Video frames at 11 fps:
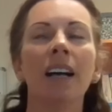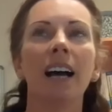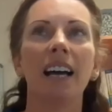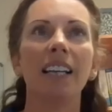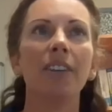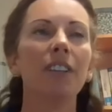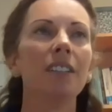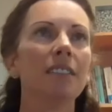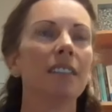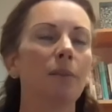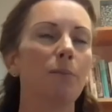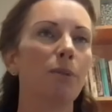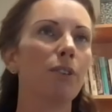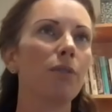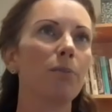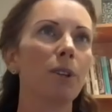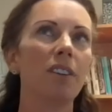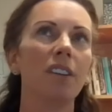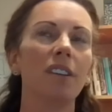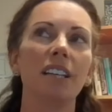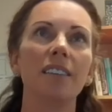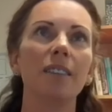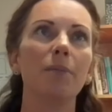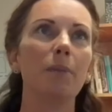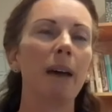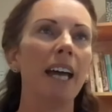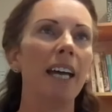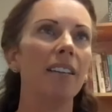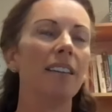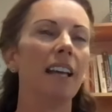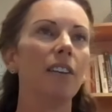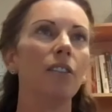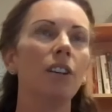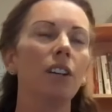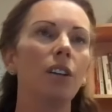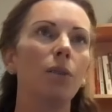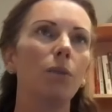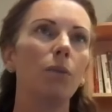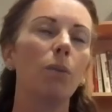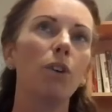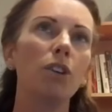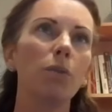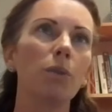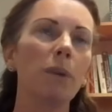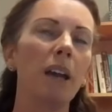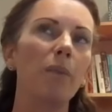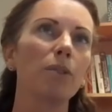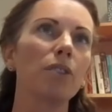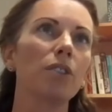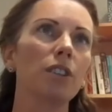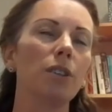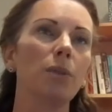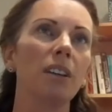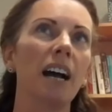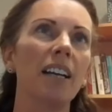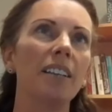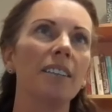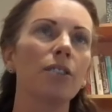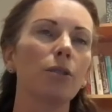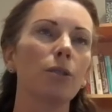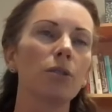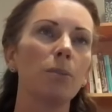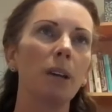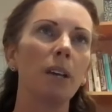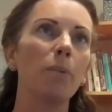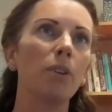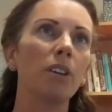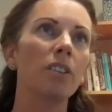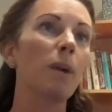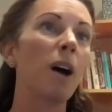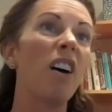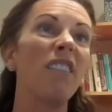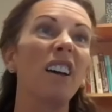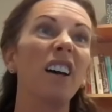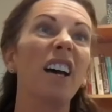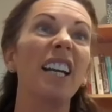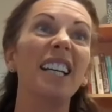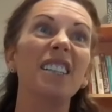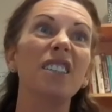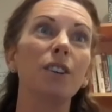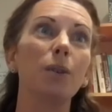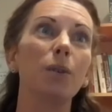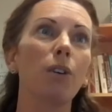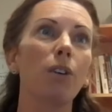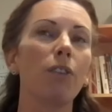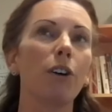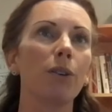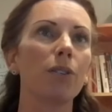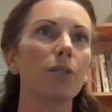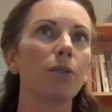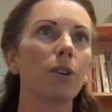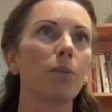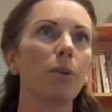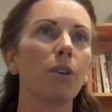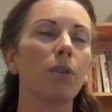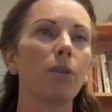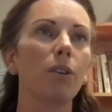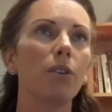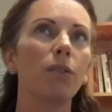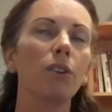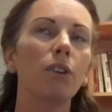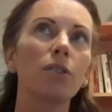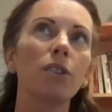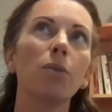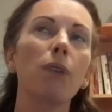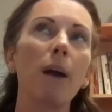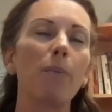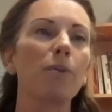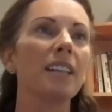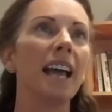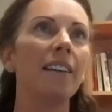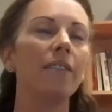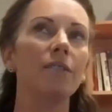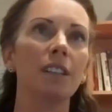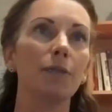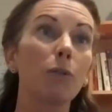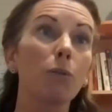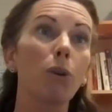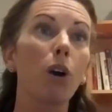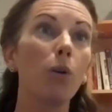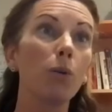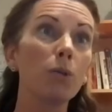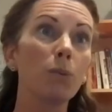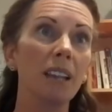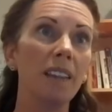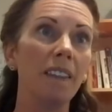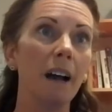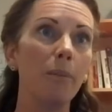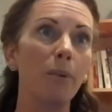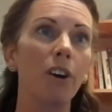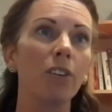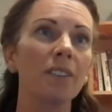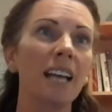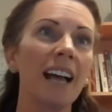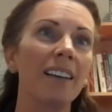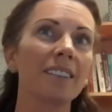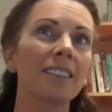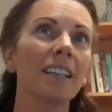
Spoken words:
and if it's an improvement that needs to be made, then what you would be able to do with that is talk to people as part of an interview or a focus group, those who represent different roles within that process,